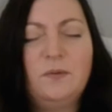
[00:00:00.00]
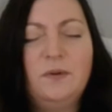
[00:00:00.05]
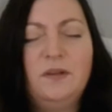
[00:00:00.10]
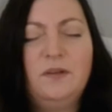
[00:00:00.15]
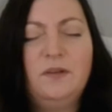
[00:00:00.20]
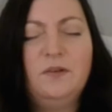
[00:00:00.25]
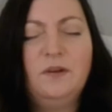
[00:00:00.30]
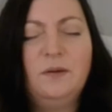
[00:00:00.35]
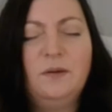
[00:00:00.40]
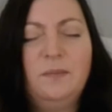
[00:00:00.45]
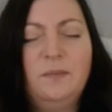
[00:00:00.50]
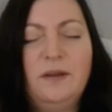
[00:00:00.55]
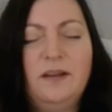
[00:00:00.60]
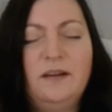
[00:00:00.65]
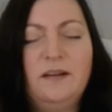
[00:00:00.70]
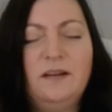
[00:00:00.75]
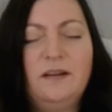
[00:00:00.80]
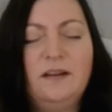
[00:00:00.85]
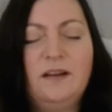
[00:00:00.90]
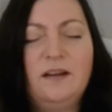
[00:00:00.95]
you come
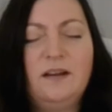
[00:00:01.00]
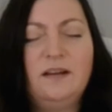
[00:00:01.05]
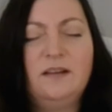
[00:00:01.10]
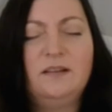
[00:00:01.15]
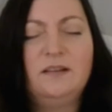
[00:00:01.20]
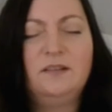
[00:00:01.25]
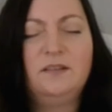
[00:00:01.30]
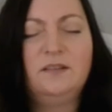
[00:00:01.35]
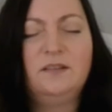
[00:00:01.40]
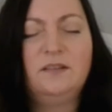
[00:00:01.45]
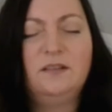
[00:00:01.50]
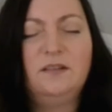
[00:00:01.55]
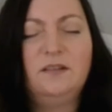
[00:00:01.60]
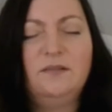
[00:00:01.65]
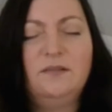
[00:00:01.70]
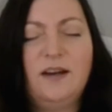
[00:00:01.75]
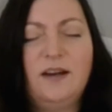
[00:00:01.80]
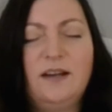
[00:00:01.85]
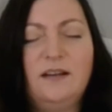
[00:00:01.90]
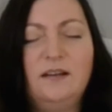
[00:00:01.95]
in and
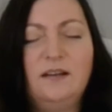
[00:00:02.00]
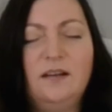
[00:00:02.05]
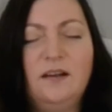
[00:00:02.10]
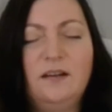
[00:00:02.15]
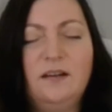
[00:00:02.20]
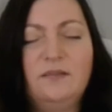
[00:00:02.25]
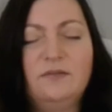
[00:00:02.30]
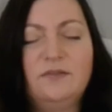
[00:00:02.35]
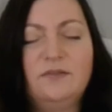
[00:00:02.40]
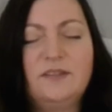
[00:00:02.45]
you've had a life,